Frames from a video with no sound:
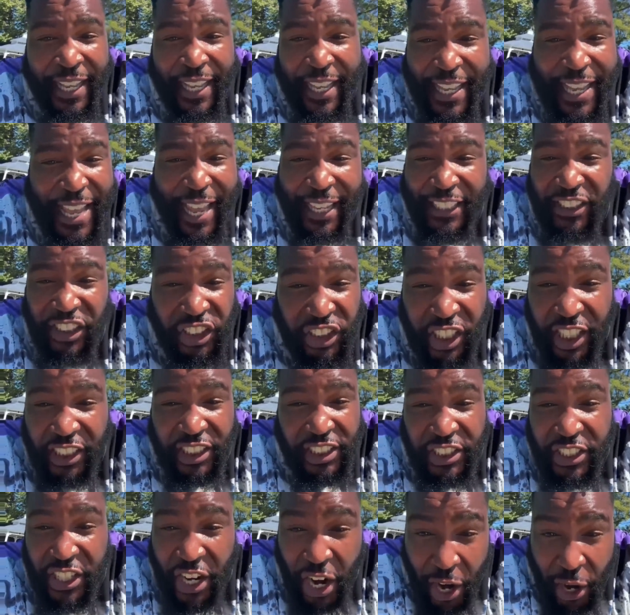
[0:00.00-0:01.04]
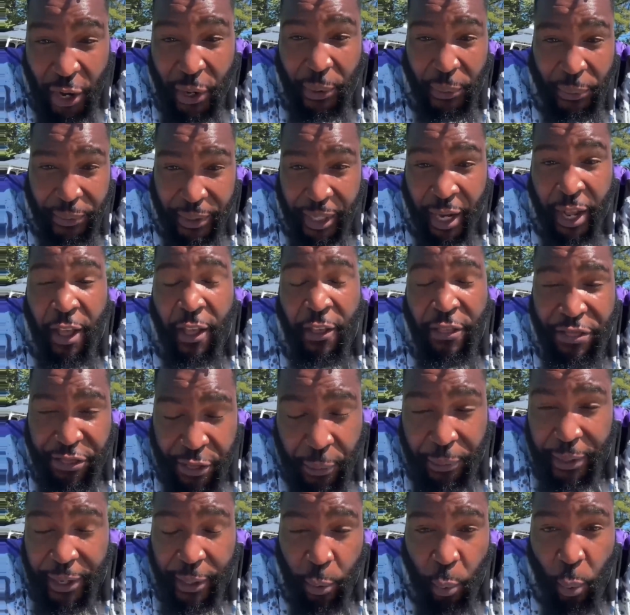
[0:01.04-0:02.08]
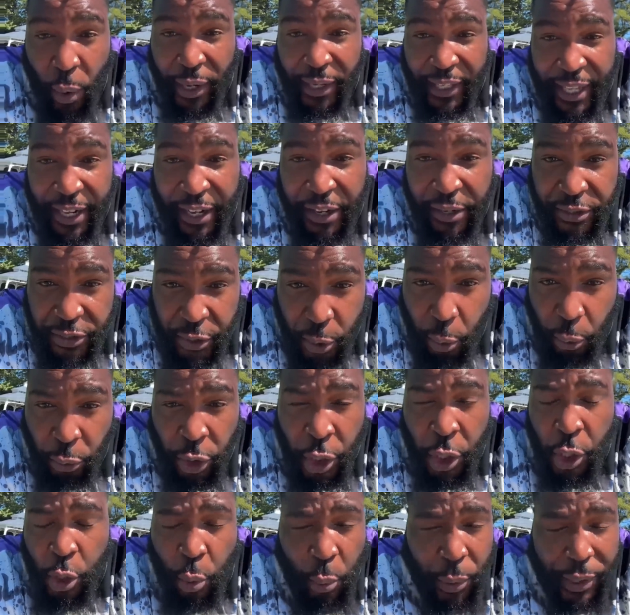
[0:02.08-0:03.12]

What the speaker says: He had just turned 31 years old